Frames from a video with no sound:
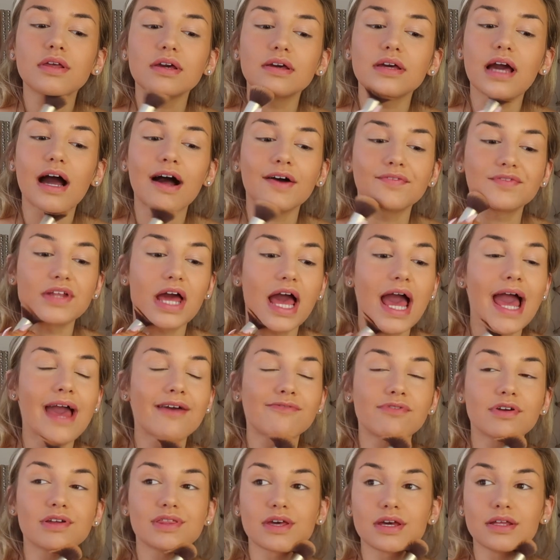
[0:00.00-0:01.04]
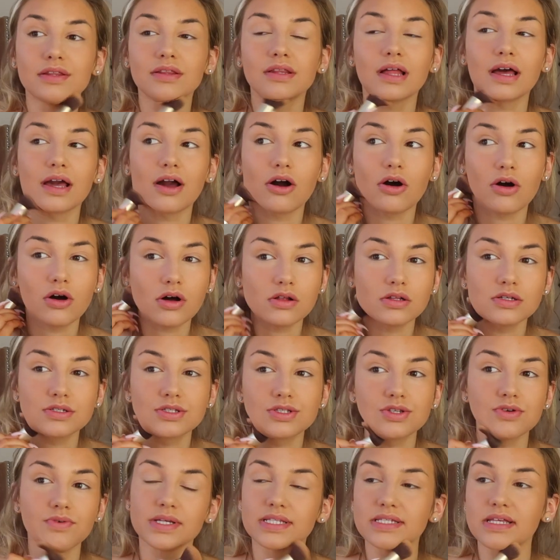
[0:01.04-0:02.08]
think after everything, like all the
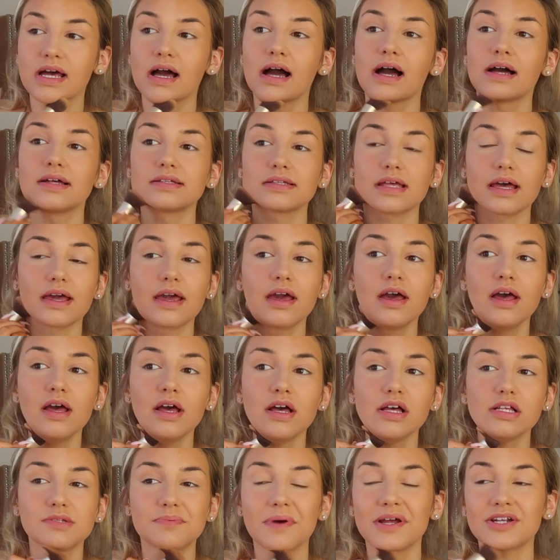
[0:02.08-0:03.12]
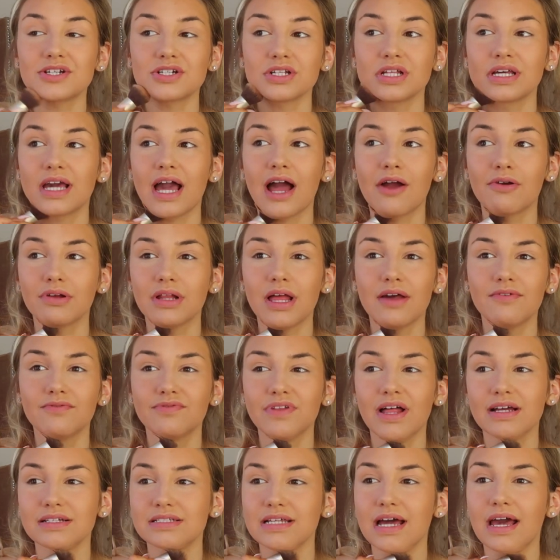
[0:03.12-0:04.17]
suicides, like especially Caroline
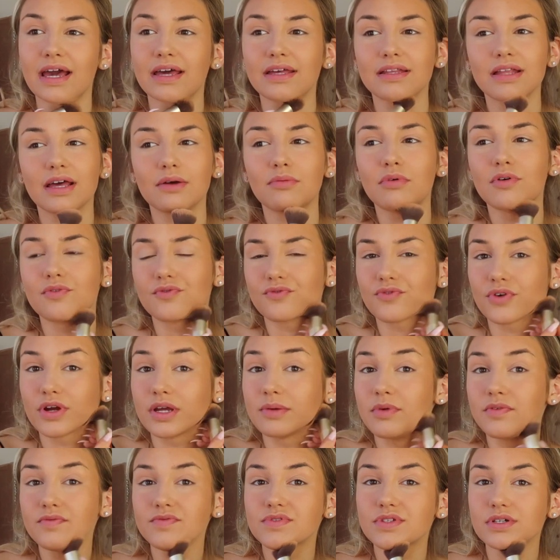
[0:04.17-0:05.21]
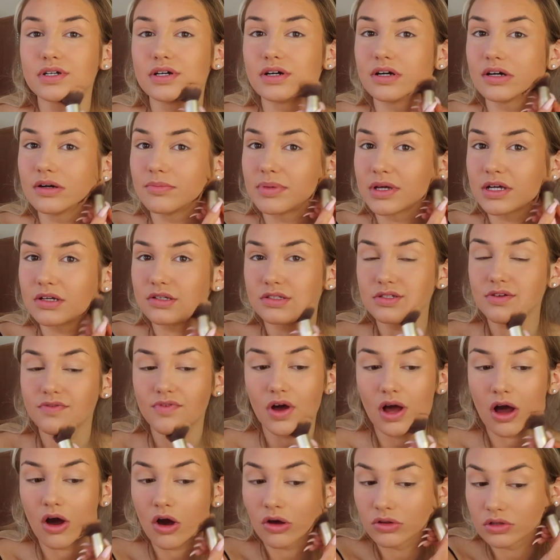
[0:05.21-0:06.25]
Flack dying like what 3 months ago because of
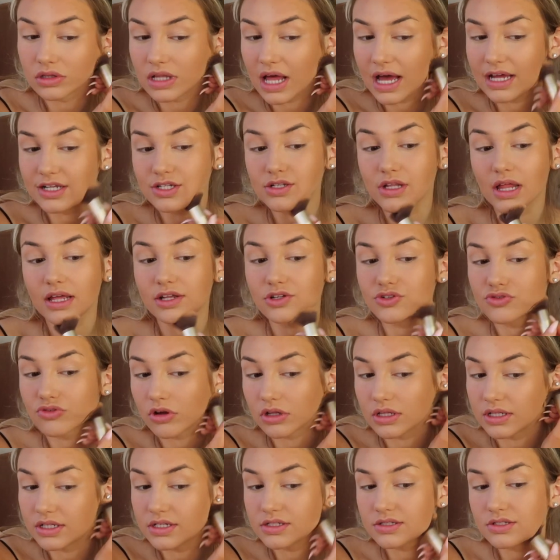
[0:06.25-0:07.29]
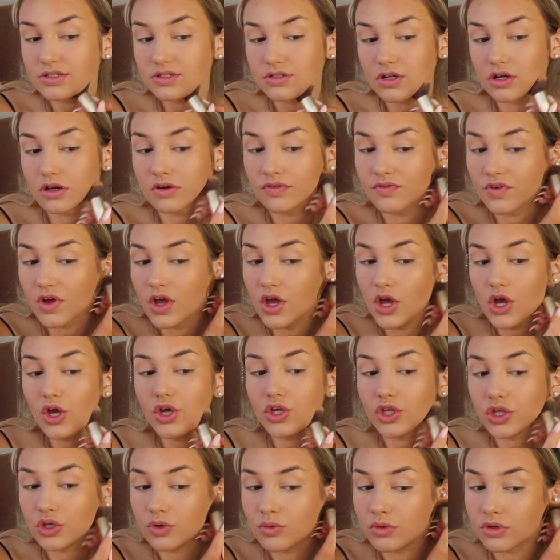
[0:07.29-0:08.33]
online like trolling and stuff,
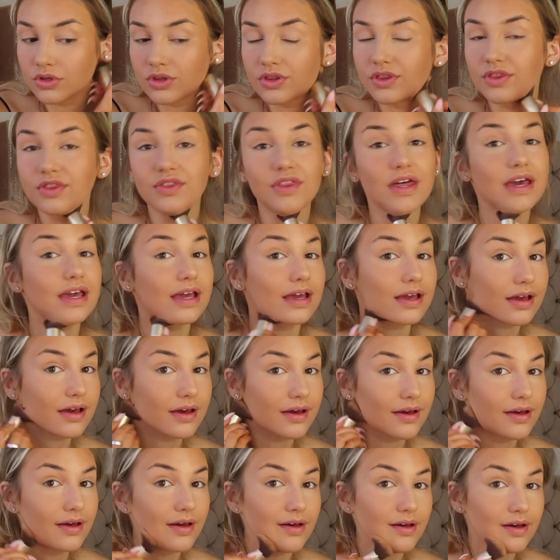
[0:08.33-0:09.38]
you would think